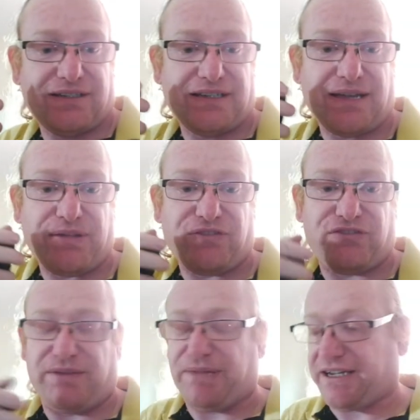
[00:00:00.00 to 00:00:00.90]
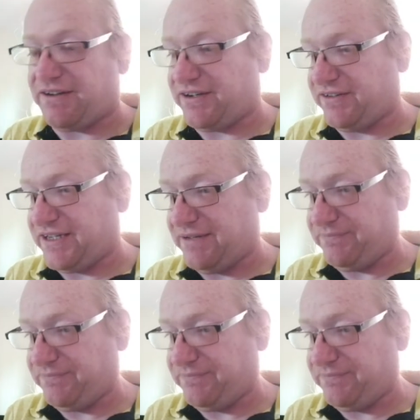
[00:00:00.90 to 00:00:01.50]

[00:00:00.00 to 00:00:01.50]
Yeah, bit of feedback going on there.